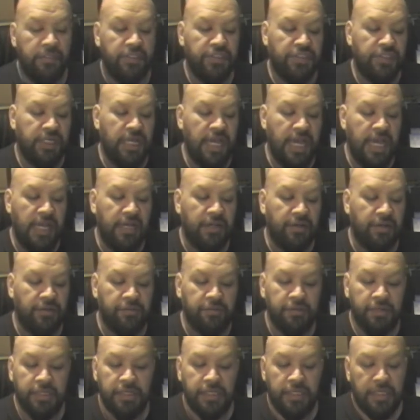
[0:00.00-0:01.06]
in
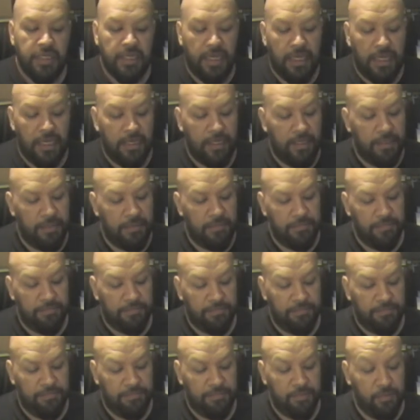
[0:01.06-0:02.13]
Chicago
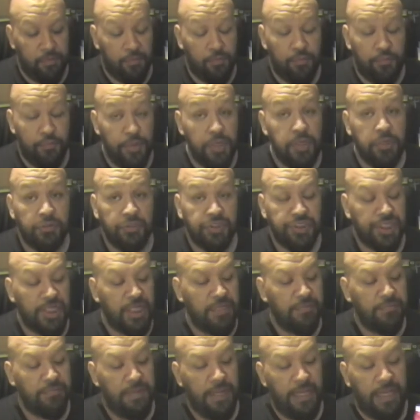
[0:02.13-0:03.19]
for real
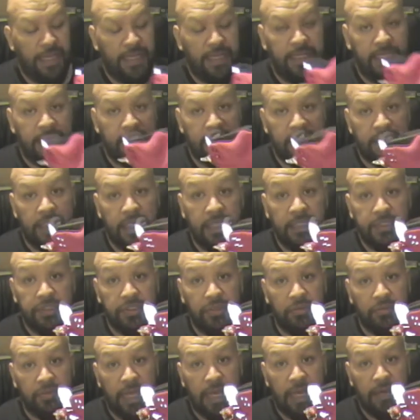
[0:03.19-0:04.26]
cheap, and they
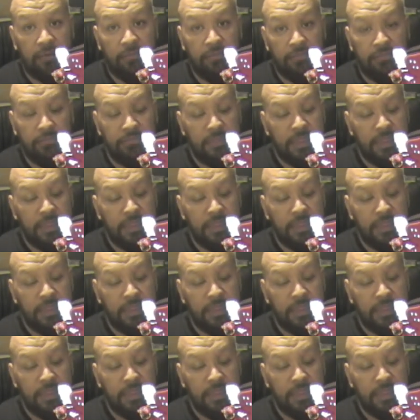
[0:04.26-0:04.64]
sold out.